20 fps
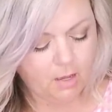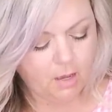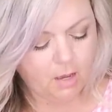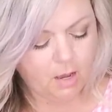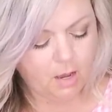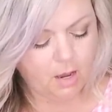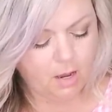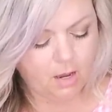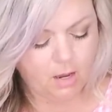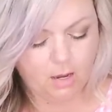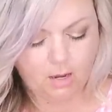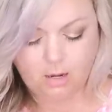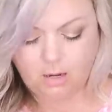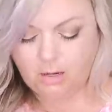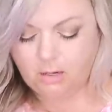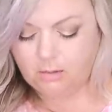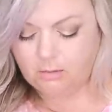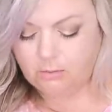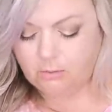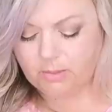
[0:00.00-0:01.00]

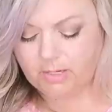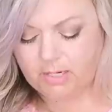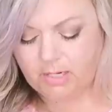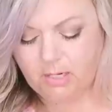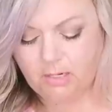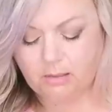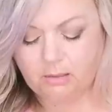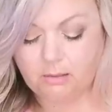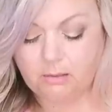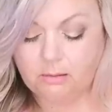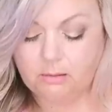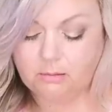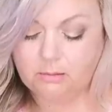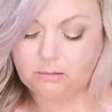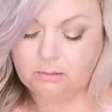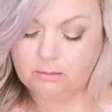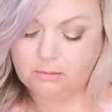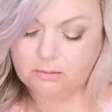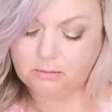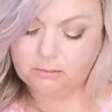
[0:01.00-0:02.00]
Right?
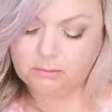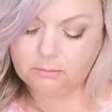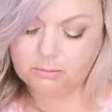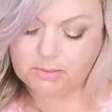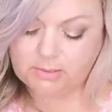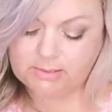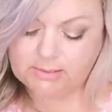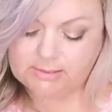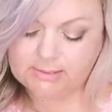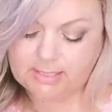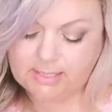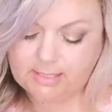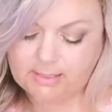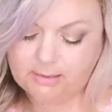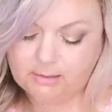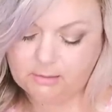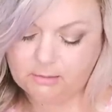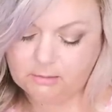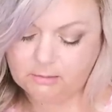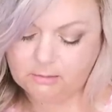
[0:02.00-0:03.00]
What does it
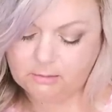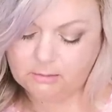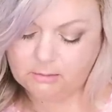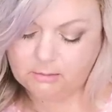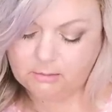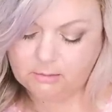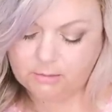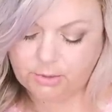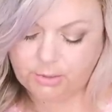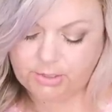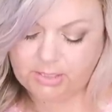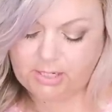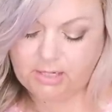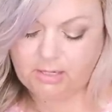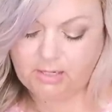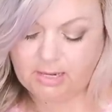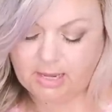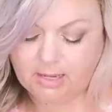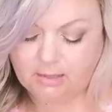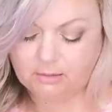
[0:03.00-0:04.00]
say?
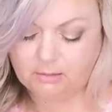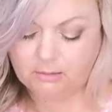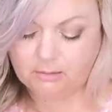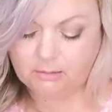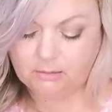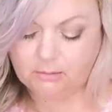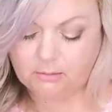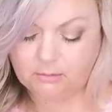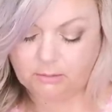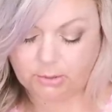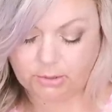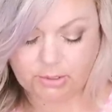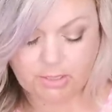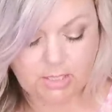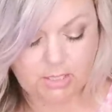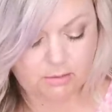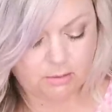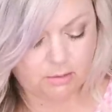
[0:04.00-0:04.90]
30, yeah. 30?